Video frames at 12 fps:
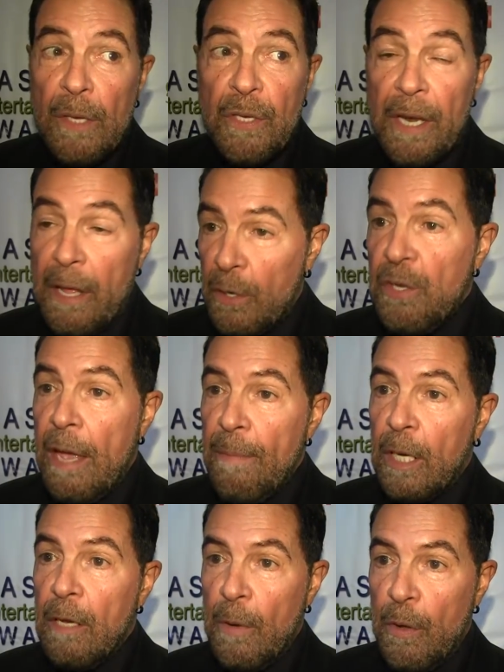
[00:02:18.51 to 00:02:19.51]
as an
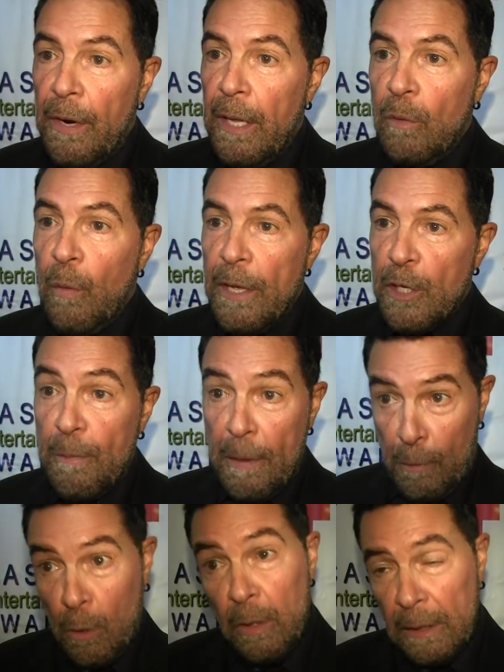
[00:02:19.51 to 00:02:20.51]
entertainment community, and we as
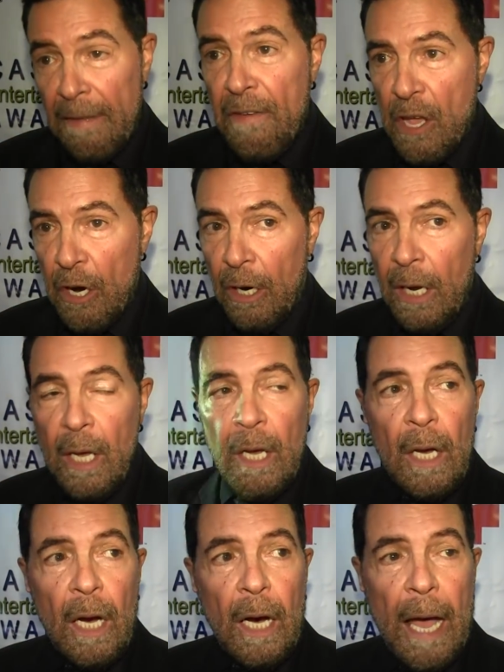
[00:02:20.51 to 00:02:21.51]
people who live here,
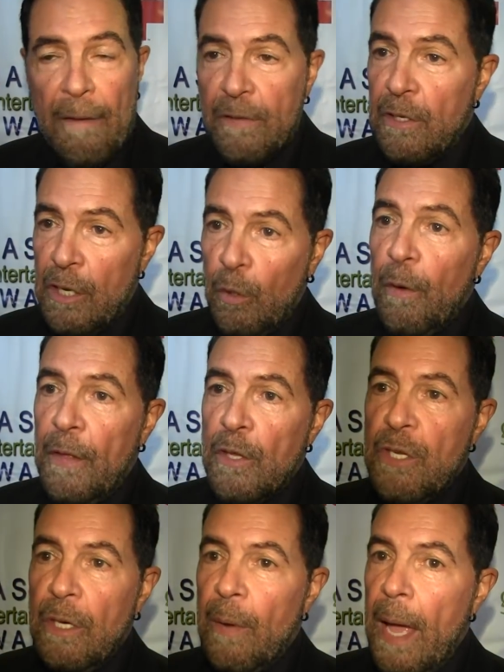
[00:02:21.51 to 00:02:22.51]
have to deal with too.